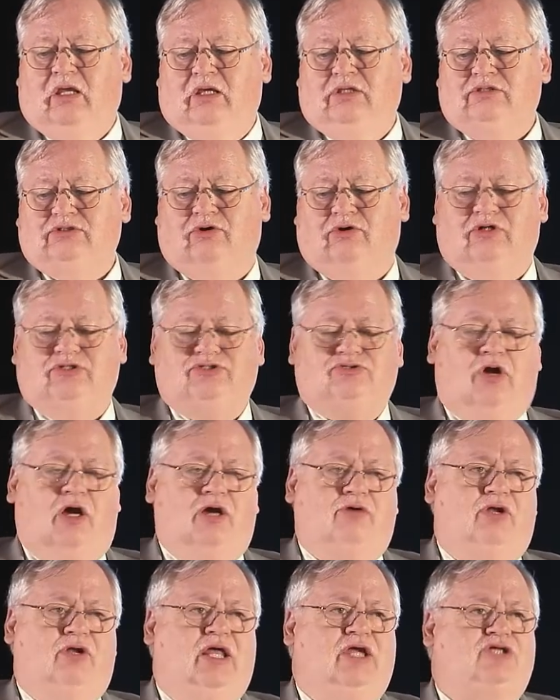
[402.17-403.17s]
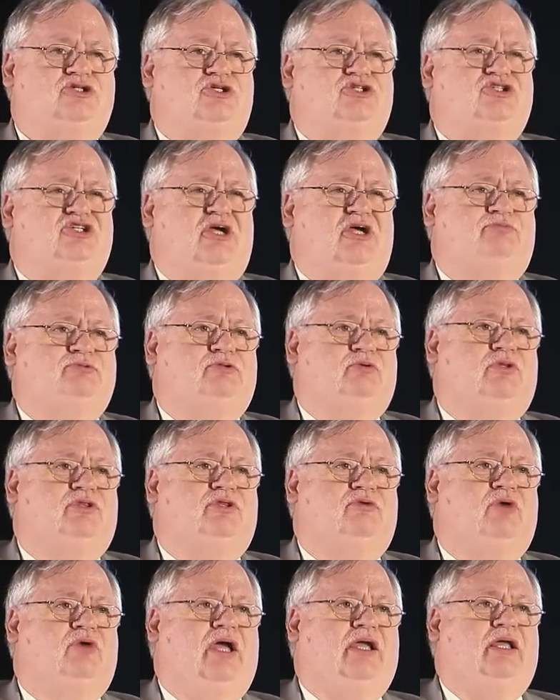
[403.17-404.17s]
So our strong relationships with
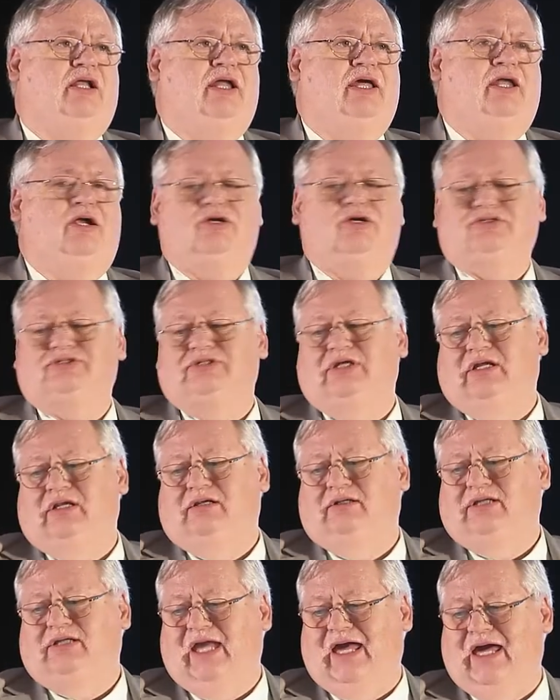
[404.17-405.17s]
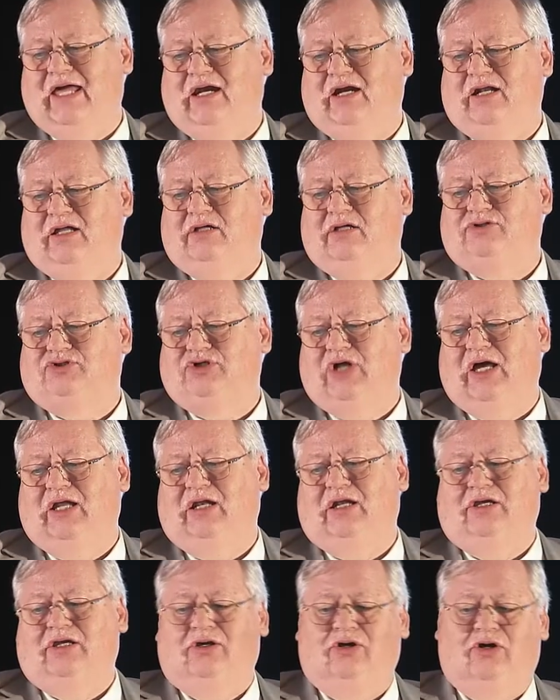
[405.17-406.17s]
the regulators in Canada,
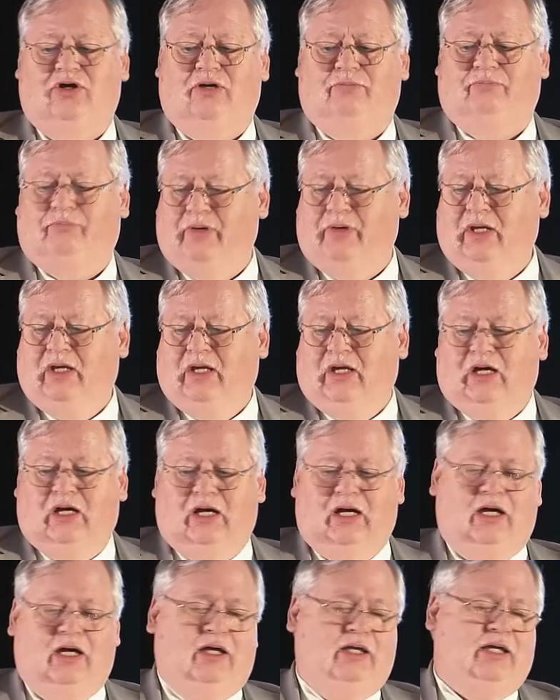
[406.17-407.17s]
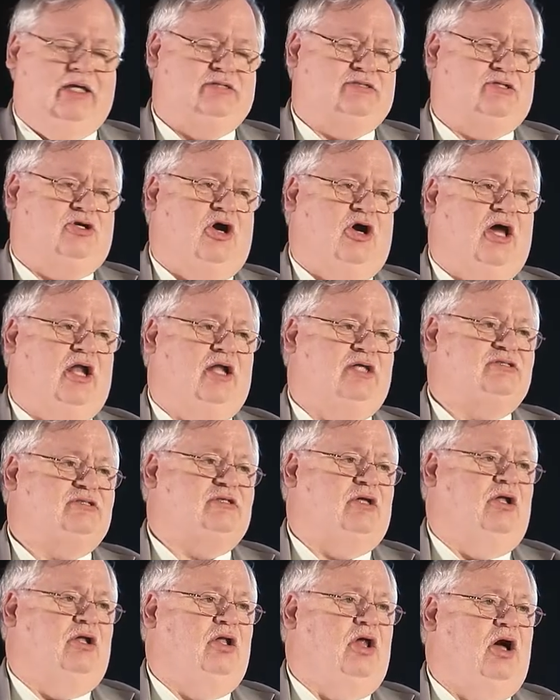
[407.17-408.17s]
China, Europe has got us
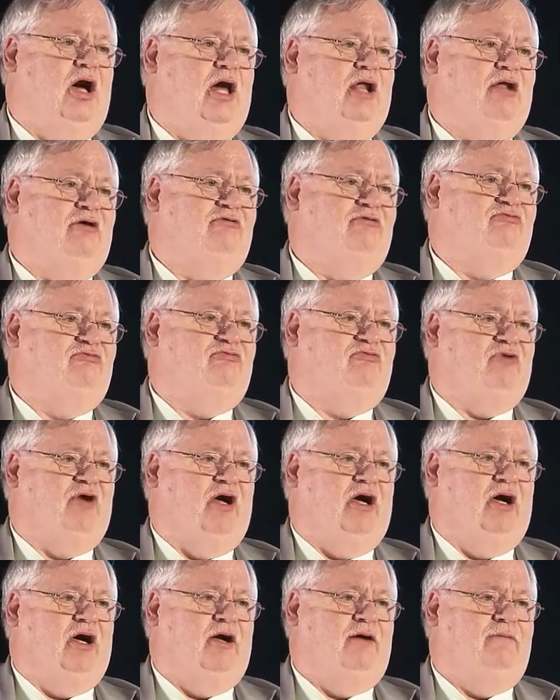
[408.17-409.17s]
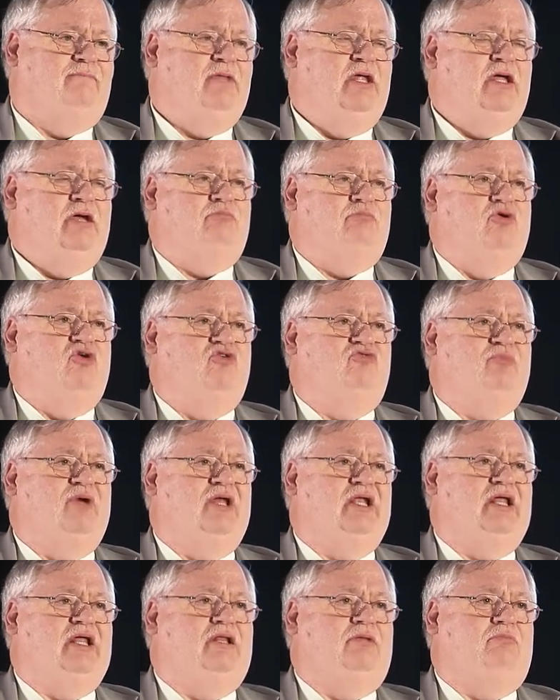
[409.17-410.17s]
a lot of
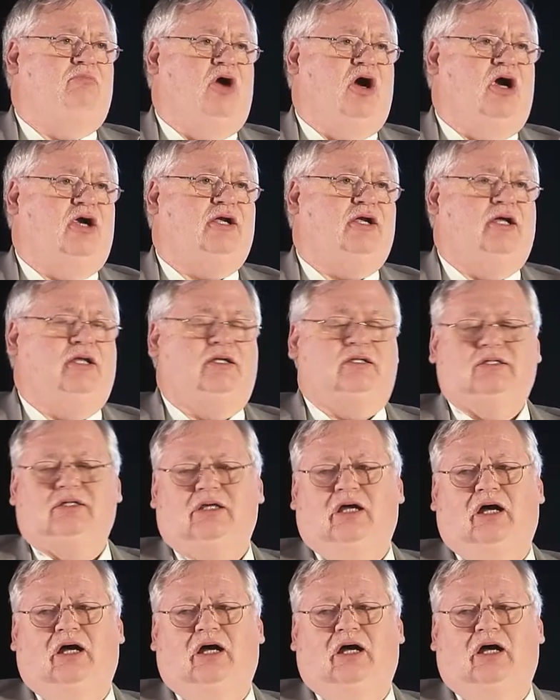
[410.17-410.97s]
movement in the market.